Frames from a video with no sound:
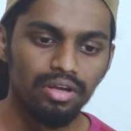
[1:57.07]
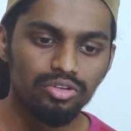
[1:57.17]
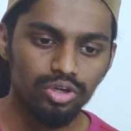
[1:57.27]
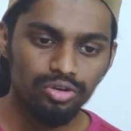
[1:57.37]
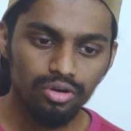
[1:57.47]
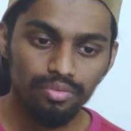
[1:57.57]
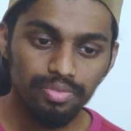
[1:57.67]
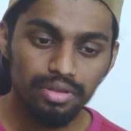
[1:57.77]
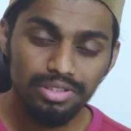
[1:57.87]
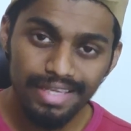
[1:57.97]
So
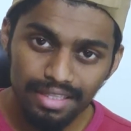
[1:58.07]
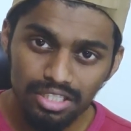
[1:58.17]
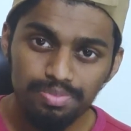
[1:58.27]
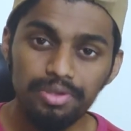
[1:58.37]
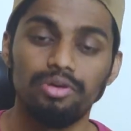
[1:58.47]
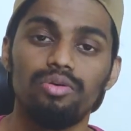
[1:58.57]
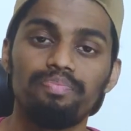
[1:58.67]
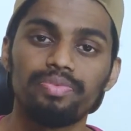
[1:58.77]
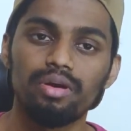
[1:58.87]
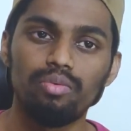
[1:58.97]
seeing this video,
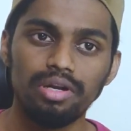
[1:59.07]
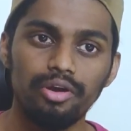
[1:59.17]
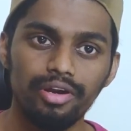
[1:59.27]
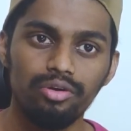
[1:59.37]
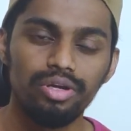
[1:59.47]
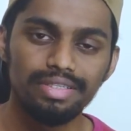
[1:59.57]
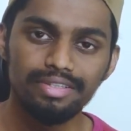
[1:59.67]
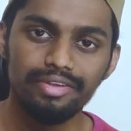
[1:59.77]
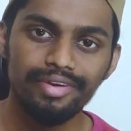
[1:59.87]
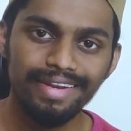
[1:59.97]
what you can do
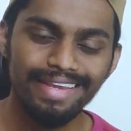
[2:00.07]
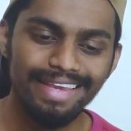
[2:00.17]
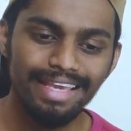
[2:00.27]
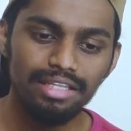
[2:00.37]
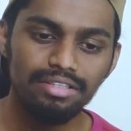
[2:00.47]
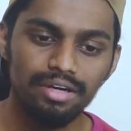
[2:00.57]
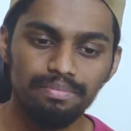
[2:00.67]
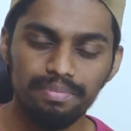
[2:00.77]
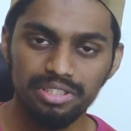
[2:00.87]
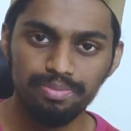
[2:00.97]
is you can gain
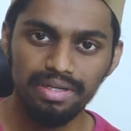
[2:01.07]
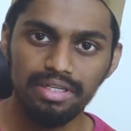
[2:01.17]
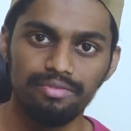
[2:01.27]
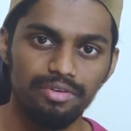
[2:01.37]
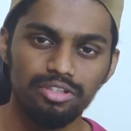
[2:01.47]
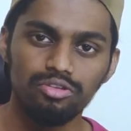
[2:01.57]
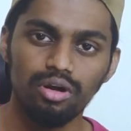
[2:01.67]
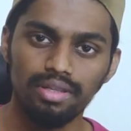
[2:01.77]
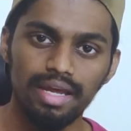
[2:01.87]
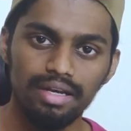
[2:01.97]
some perspective. It's
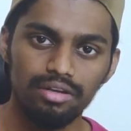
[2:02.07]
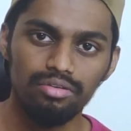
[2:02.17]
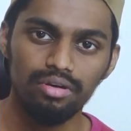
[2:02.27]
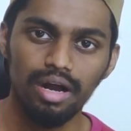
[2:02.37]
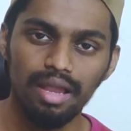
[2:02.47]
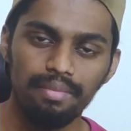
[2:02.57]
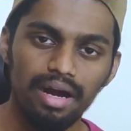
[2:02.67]
not that I'm